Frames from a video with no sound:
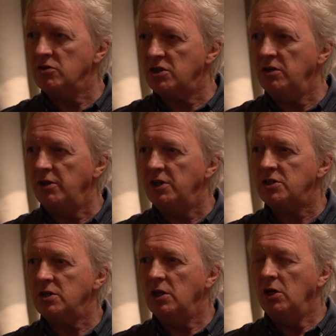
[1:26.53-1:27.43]

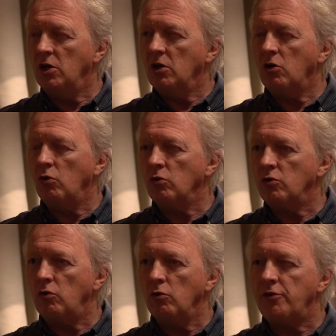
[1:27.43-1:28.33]
series
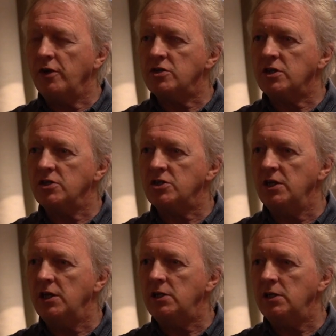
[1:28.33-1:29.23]
called All Things
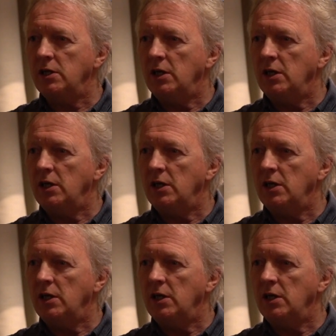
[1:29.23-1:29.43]
Considered.